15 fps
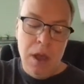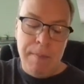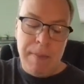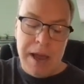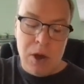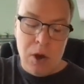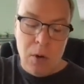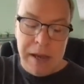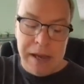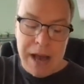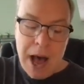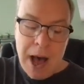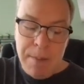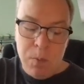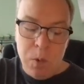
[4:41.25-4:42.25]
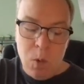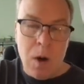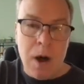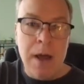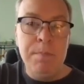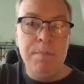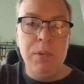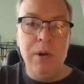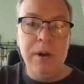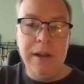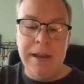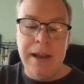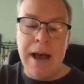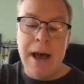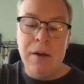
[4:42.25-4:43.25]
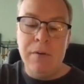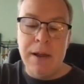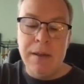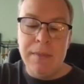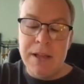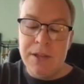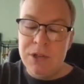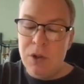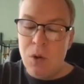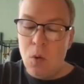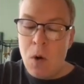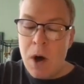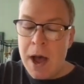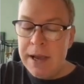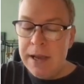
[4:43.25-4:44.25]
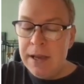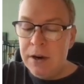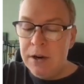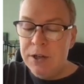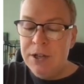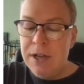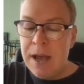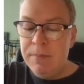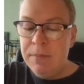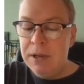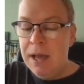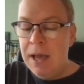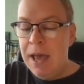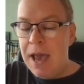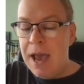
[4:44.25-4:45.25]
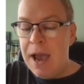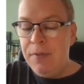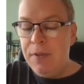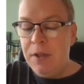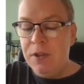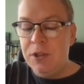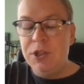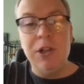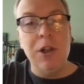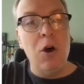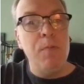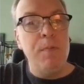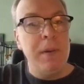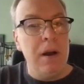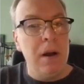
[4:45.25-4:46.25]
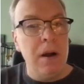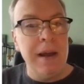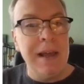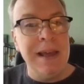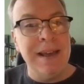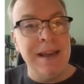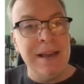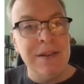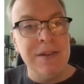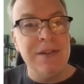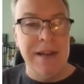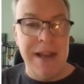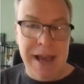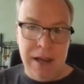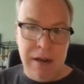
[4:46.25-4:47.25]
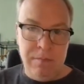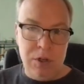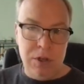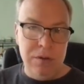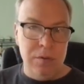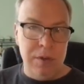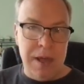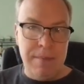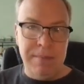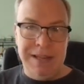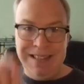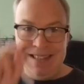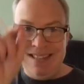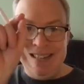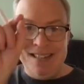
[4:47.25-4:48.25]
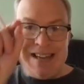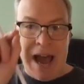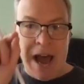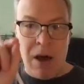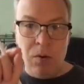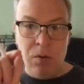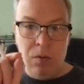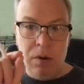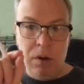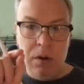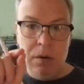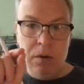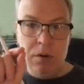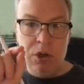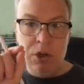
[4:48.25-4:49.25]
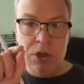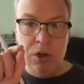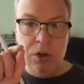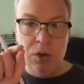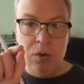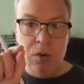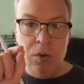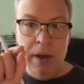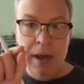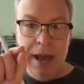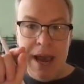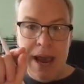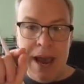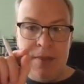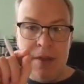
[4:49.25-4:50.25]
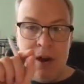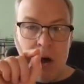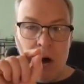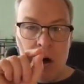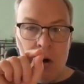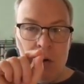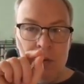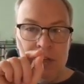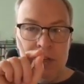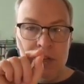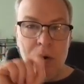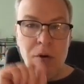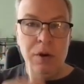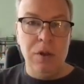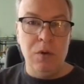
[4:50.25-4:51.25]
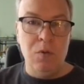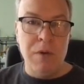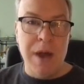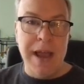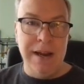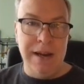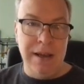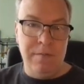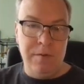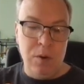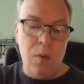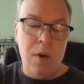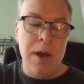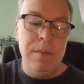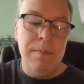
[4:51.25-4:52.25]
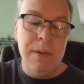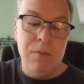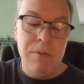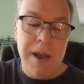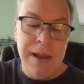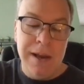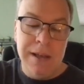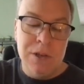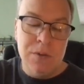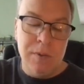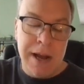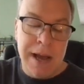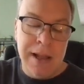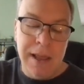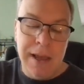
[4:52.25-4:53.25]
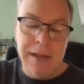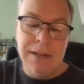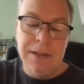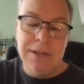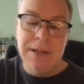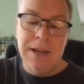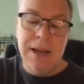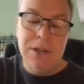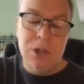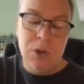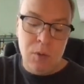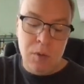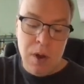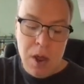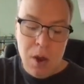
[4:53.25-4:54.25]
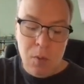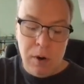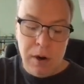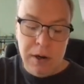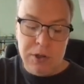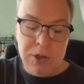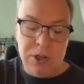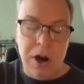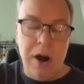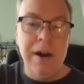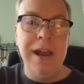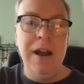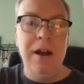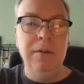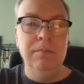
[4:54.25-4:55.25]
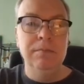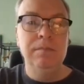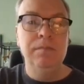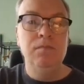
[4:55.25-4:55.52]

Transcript: by going up 1, put a dot, right? That's the y-intercept. And then the slope here is negative 2. That means down 2, and then always go to the right if you want to be right, is what I like to say. So we're going to start here.